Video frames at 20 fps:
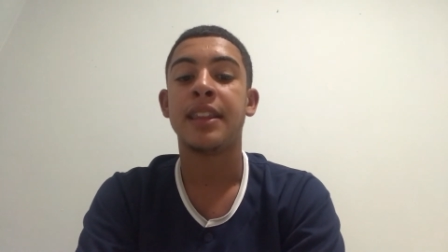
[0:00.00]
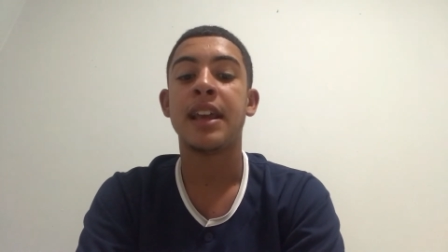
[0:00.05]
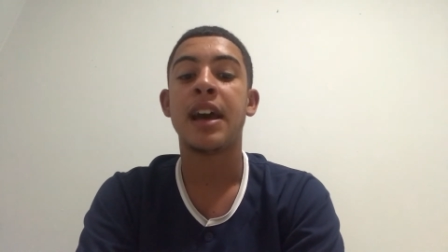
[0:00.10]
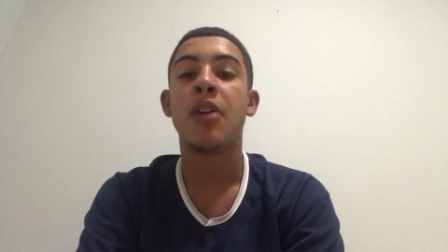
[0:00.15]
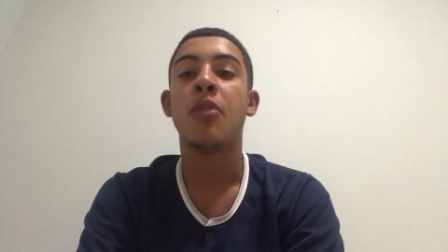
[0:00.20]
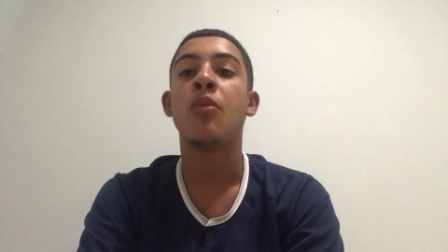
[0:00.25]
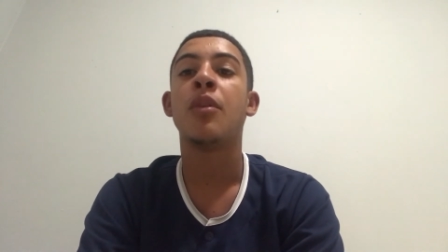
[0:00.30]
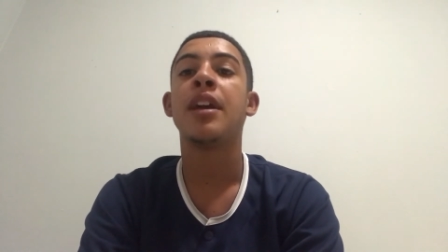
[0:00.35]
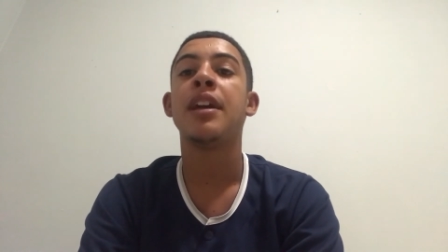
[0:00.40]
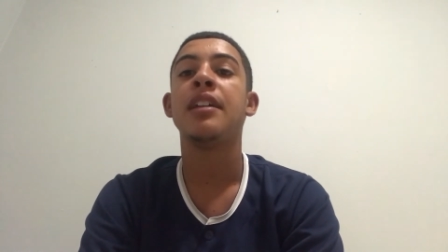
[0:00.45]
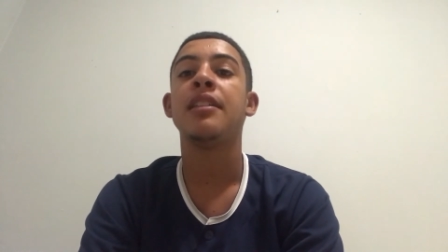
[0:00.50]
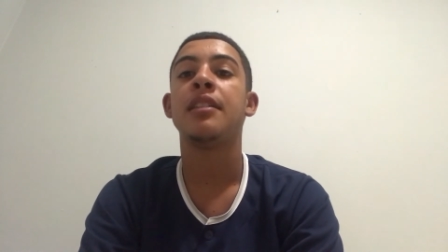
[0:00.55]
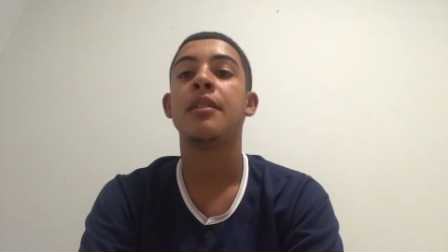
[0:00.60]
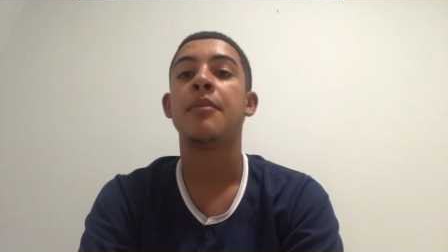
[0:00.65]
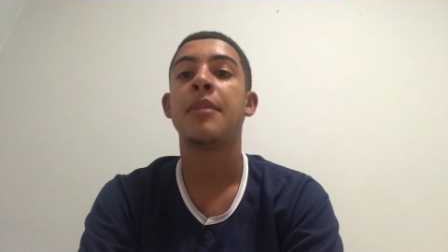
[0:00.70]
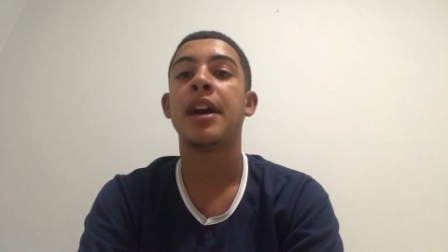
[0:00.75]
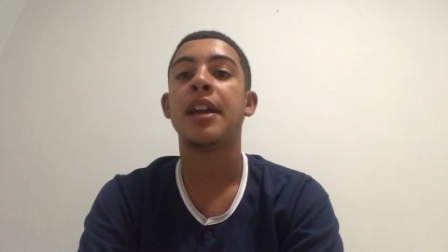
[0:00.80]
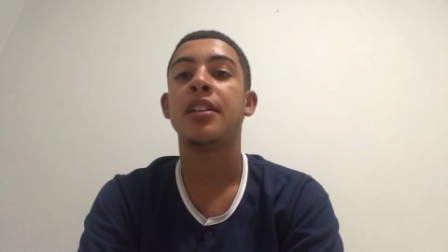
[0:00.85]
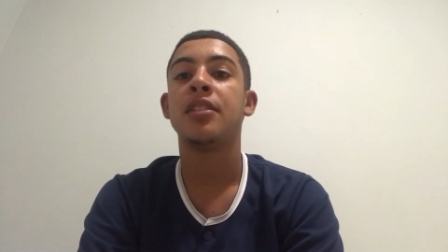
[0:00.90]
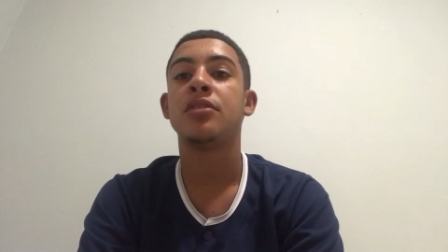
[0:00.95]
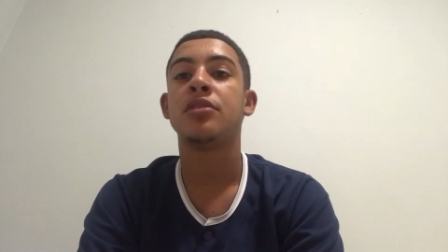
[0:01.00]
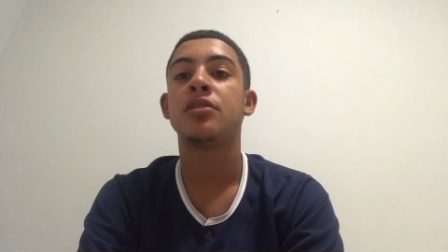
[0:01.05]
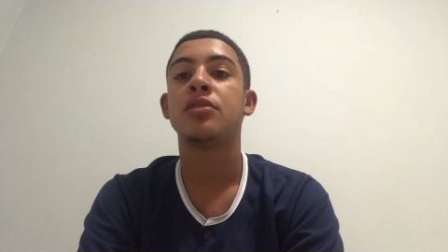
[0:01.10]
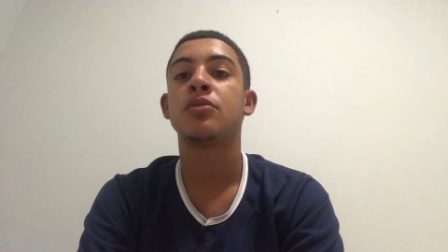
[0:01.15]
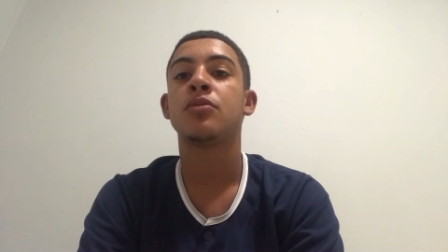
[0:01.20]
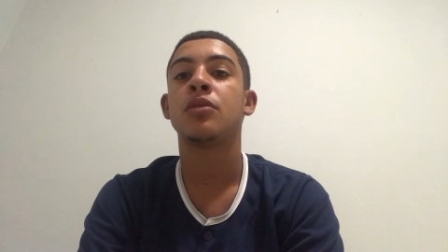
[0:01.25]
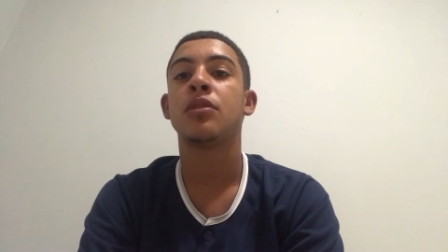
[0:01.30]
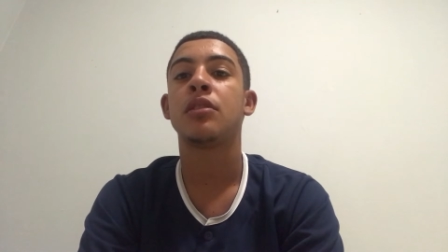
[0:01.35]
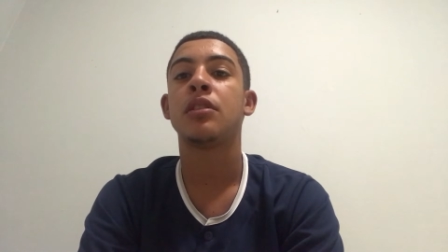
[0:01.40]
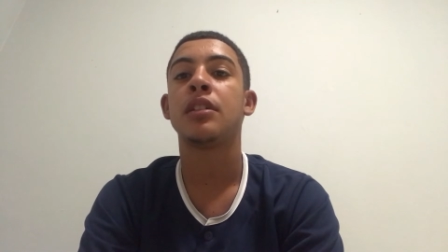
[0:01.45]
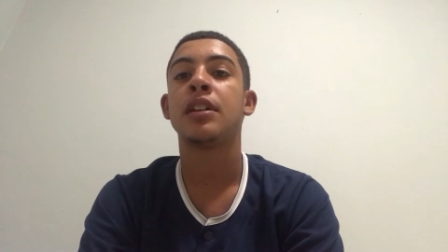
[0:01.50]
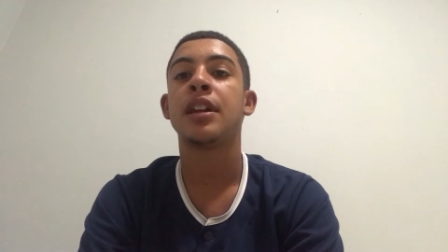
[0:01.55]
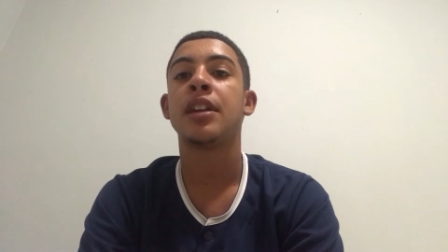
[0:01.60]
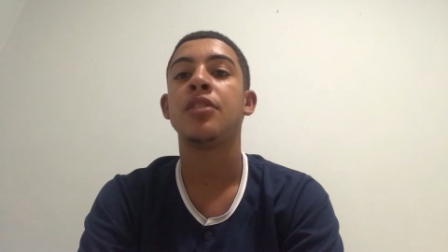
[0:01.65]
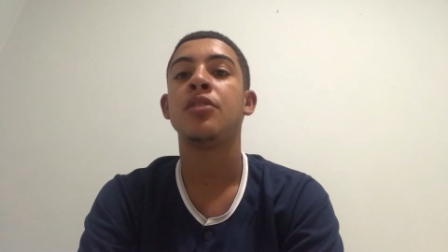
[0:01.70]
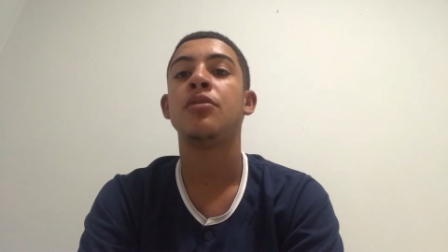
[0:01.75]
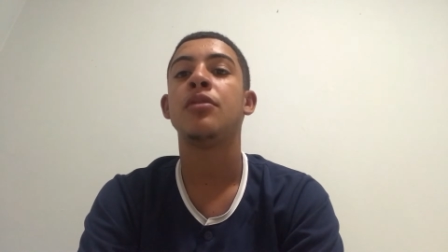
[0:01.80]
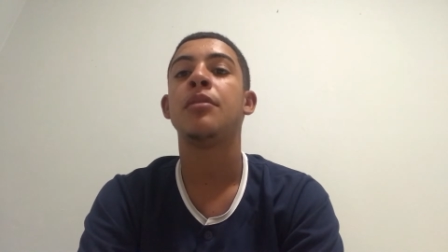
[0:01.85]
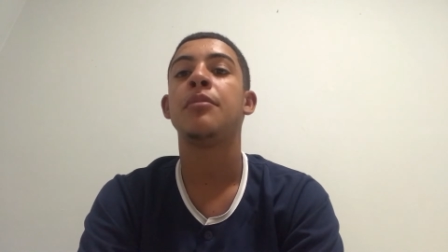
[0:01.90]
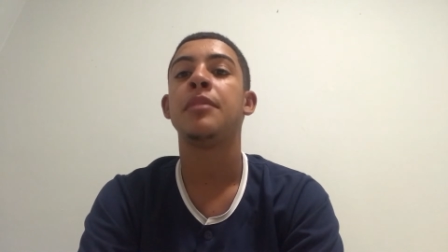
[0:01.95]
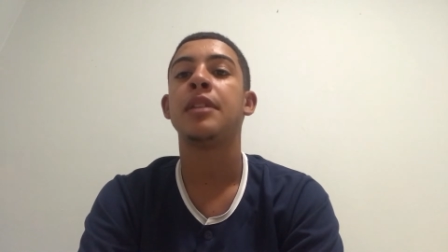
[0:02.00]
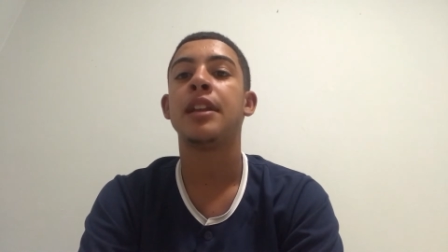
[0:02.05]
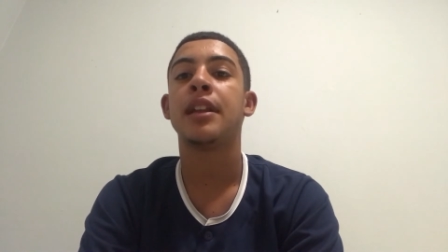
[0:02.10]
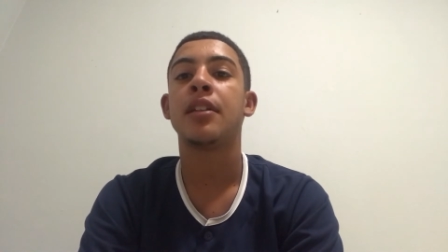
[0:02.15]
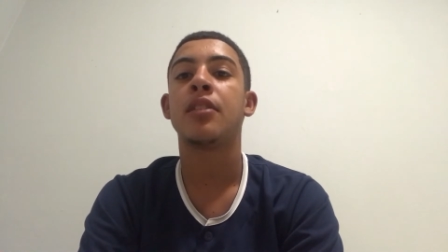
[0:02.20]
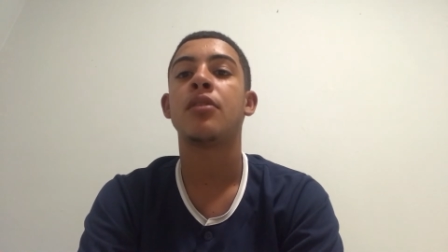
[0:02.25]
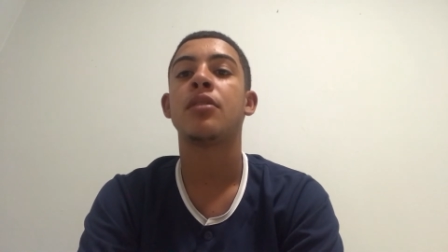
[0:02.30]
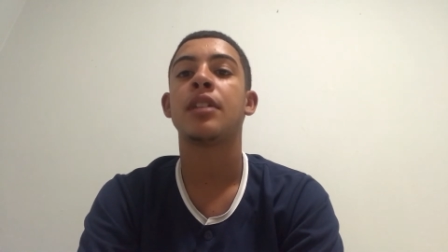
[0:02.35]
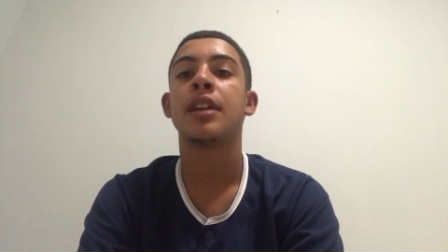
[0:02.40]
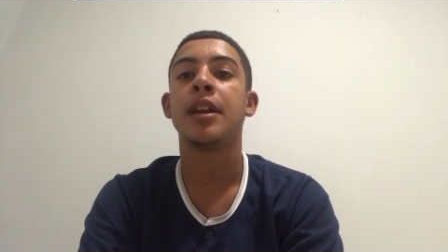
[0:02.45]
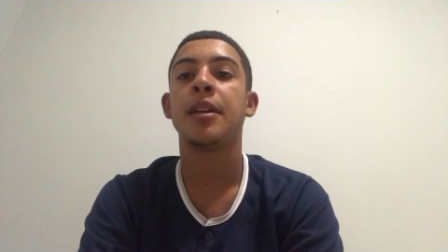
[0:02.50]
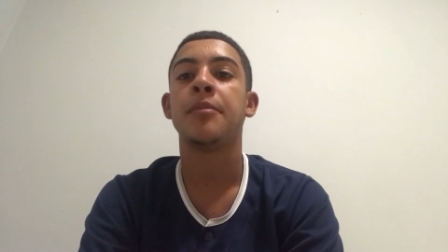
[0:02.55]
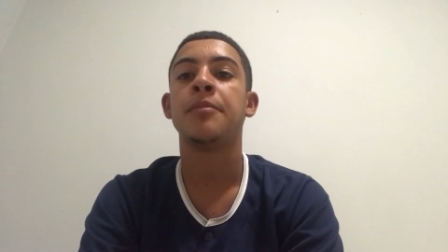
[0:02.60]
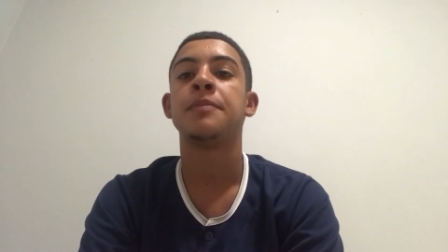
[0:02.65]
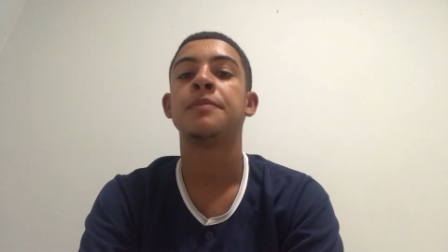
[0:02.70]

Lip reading: that way the managers will look at you and be like, okay,